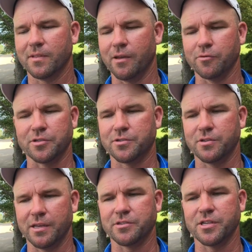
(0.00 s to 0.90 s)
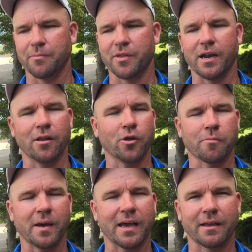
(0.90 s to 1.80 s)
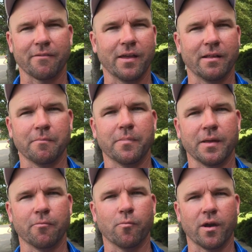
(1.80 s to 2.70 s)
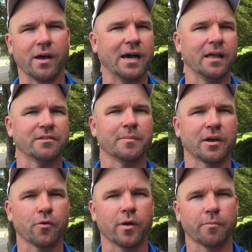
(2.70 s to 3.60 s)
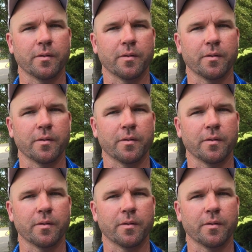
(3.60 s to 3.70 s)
It's something I'll look back and be one of the highlights of my career.